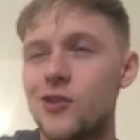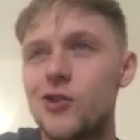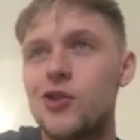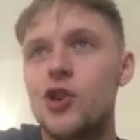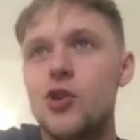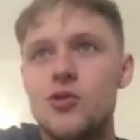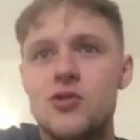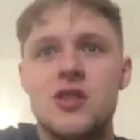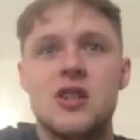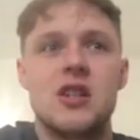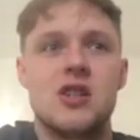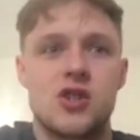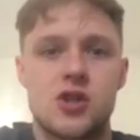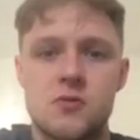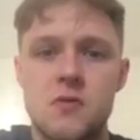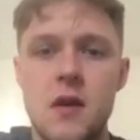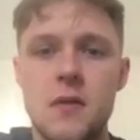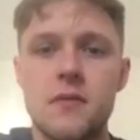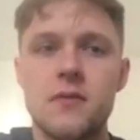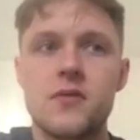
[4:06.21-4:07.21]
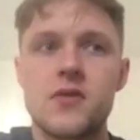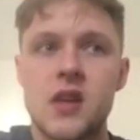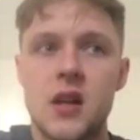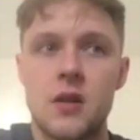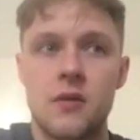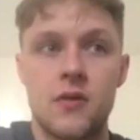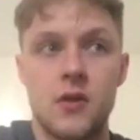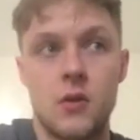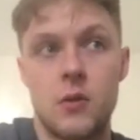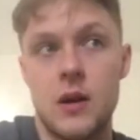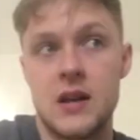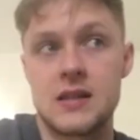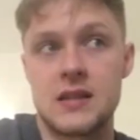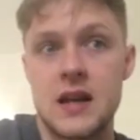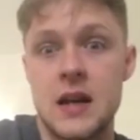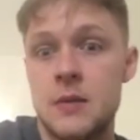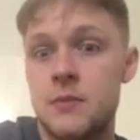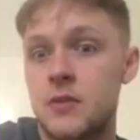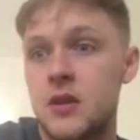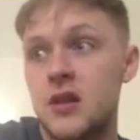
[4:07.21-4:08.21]
using his strengths. And I think West
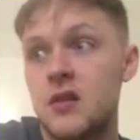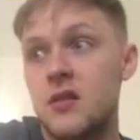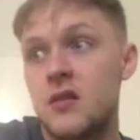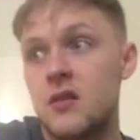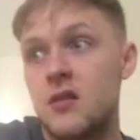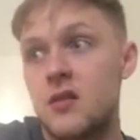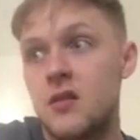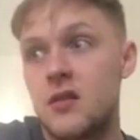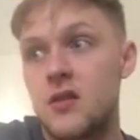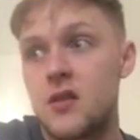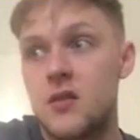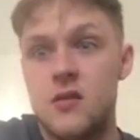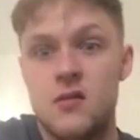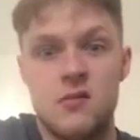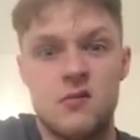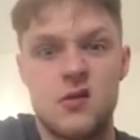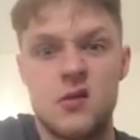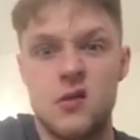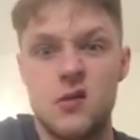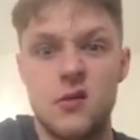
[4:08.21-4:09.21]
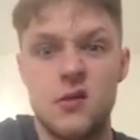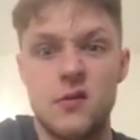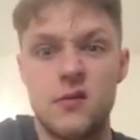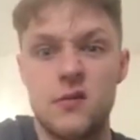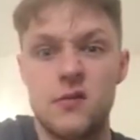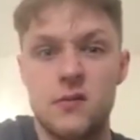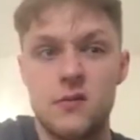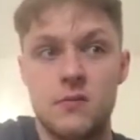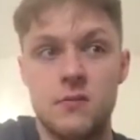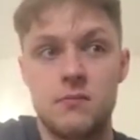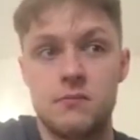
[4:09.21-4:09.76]
Ham can sort of